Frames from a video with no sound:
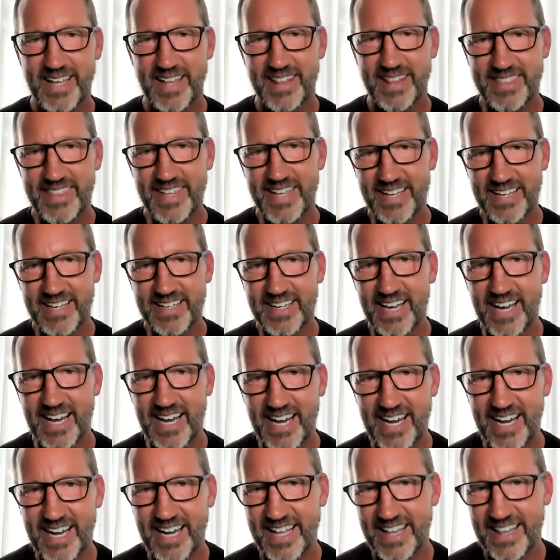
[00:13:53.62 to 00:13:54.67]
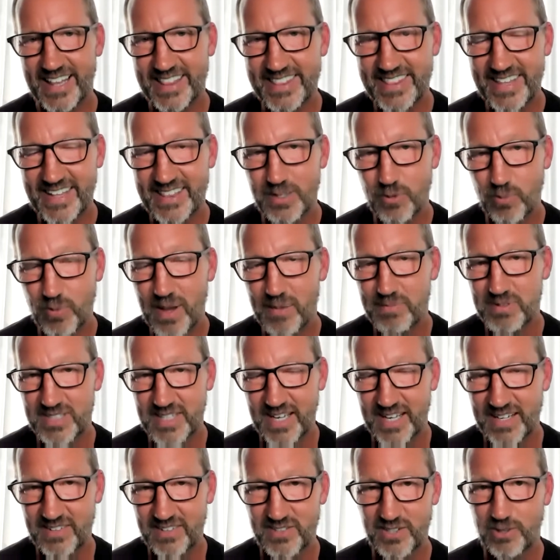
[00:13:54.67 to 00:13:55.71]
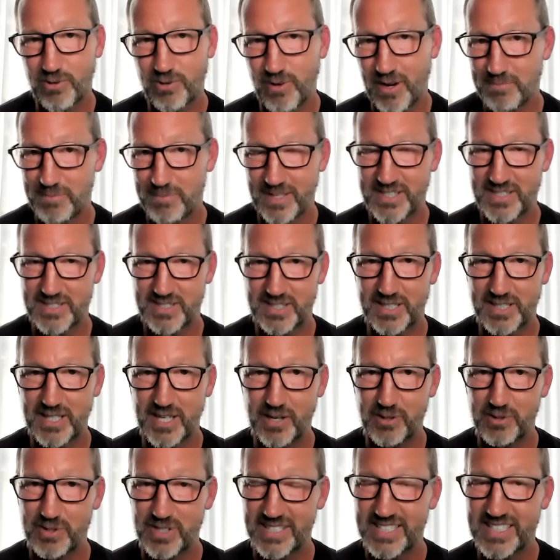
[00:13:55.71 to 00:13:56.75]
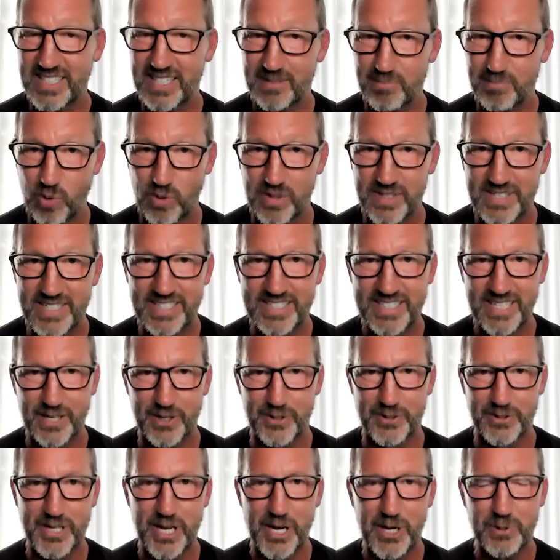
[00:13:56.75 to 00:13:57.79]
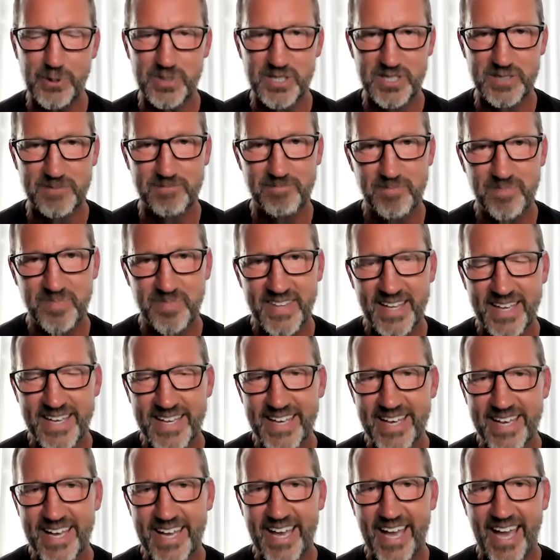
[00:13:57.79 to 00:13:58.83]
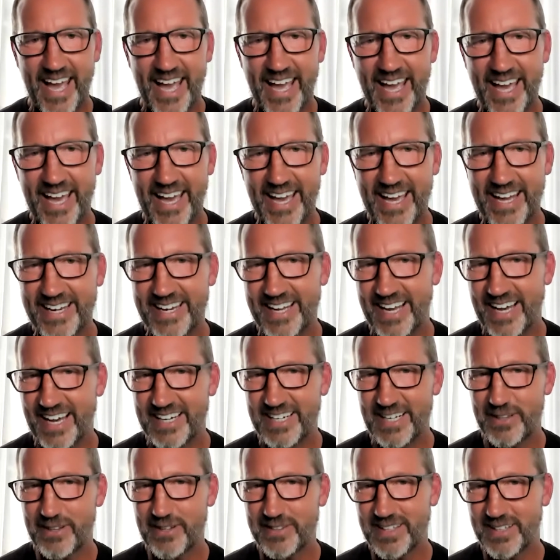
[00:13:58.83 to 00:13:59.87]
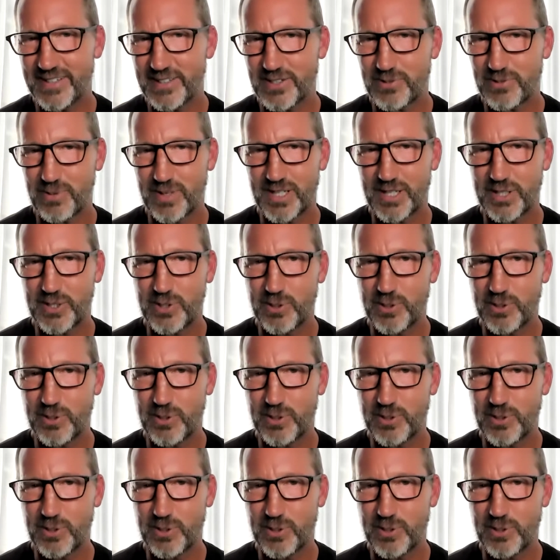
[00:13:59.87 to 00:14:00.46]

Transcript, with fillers: then, uh, then the website is a great place to go to get more detailed notes. And another thing that's really